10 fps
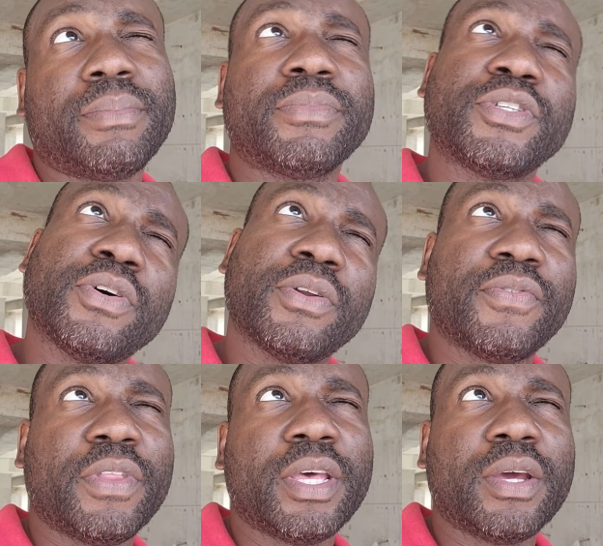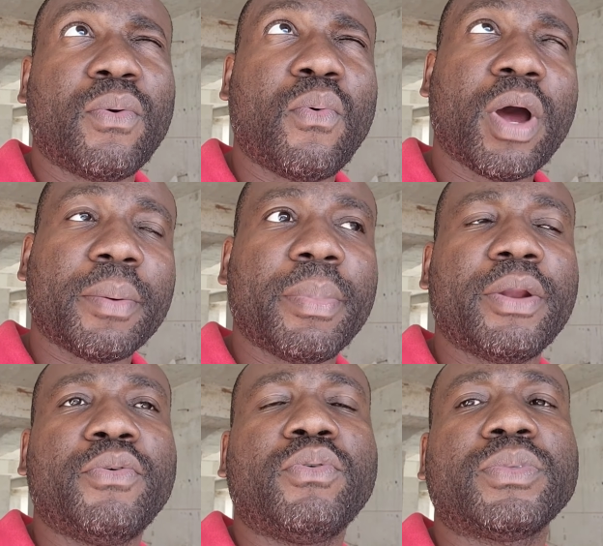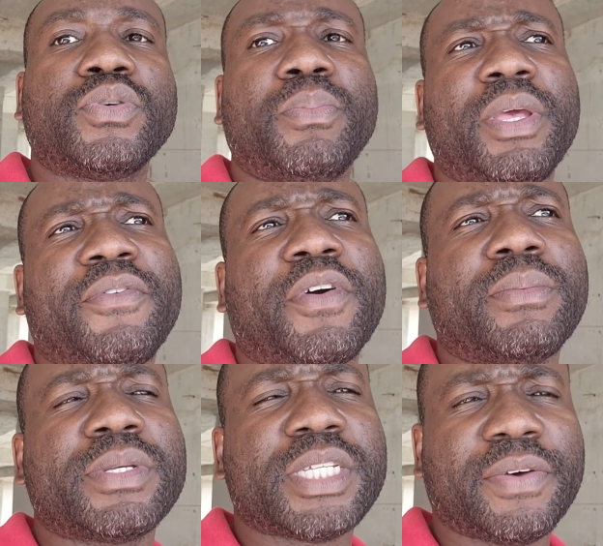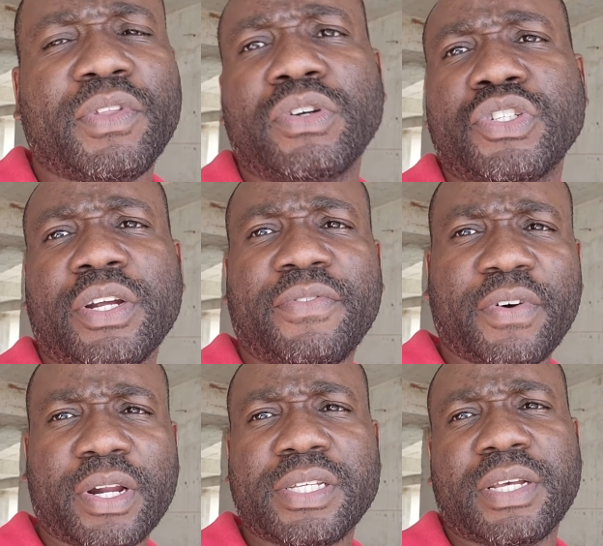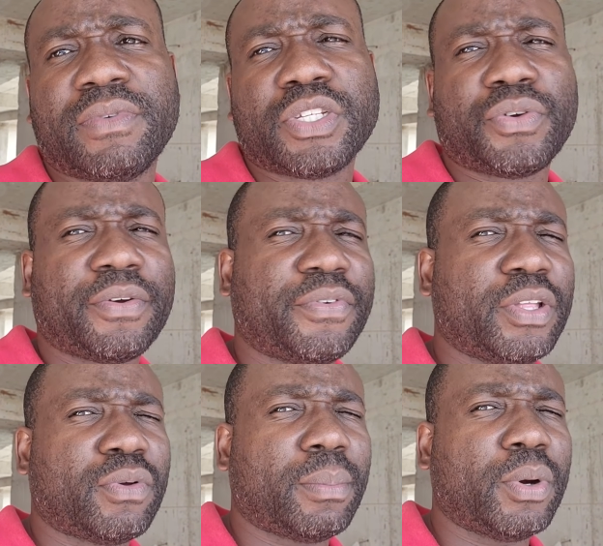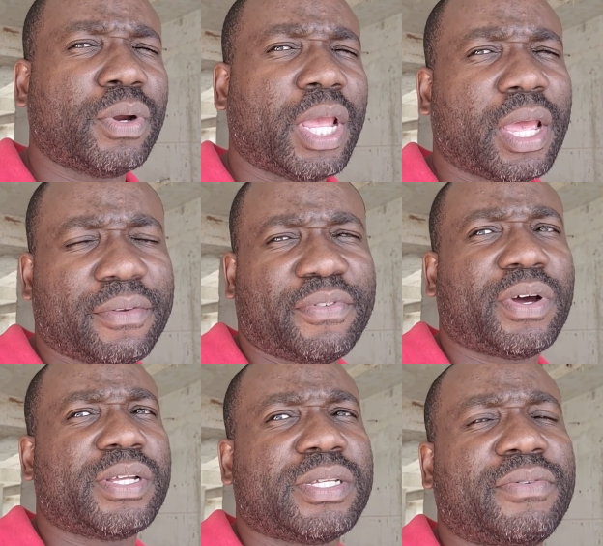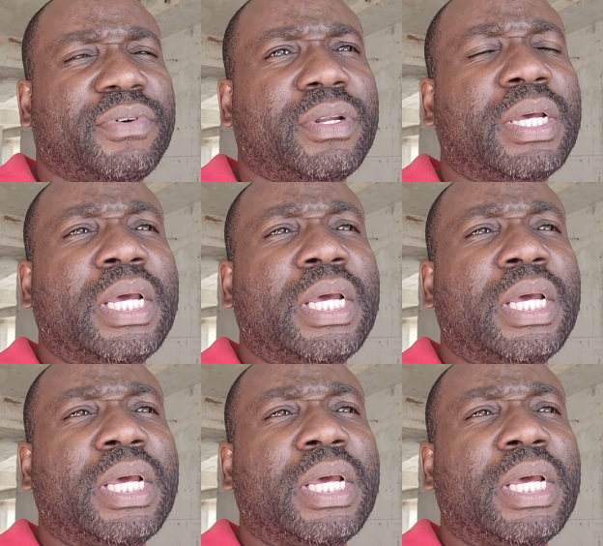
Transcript: so the 1 bedrooms will be from 747 square feet to about 847.